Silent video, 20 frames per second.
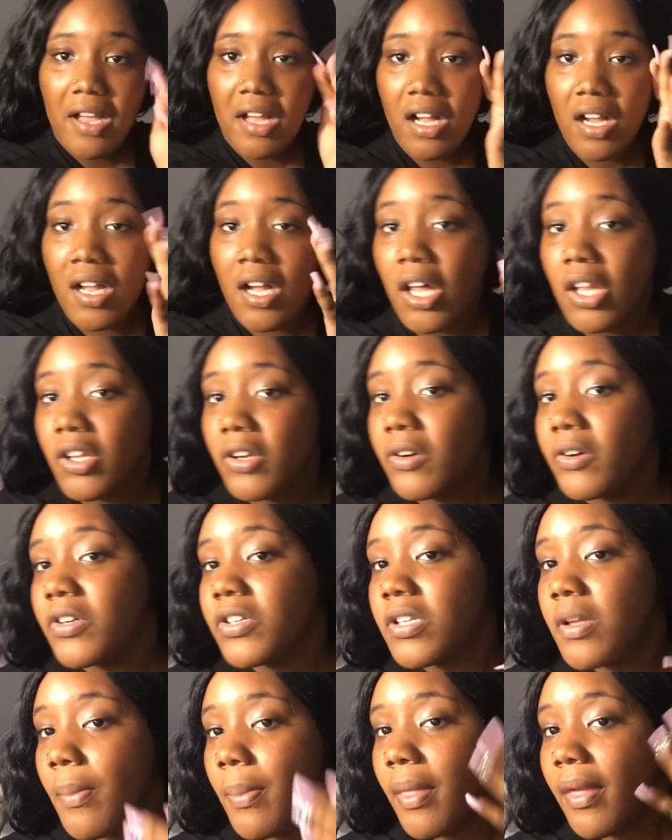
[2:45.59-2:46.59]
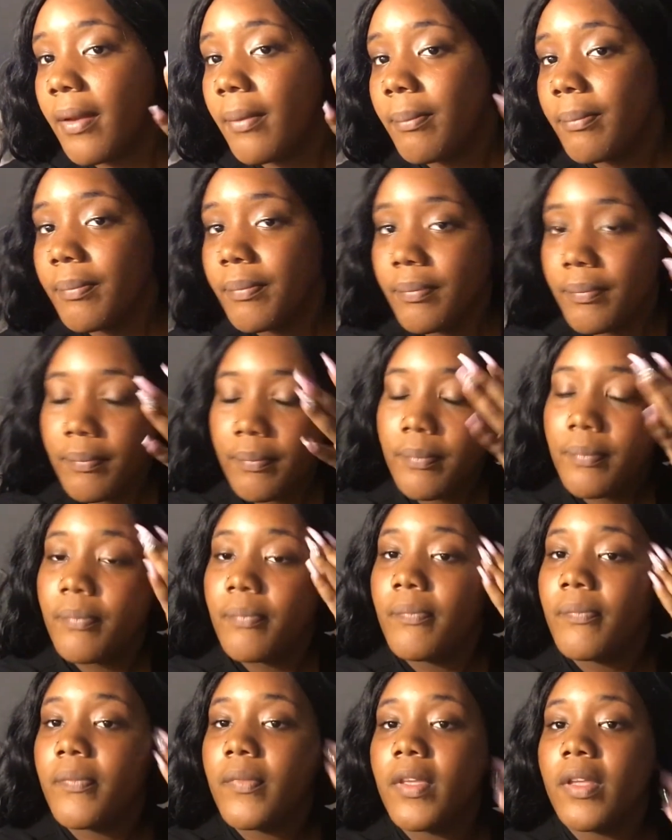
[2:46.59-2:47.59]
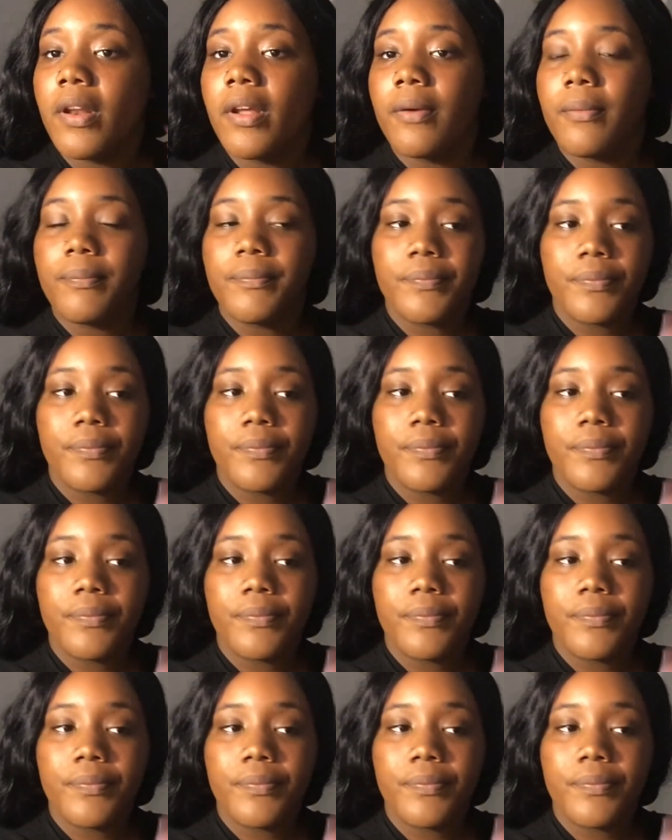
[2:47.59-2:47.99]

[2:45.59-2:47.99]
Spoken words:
a color or something, you know.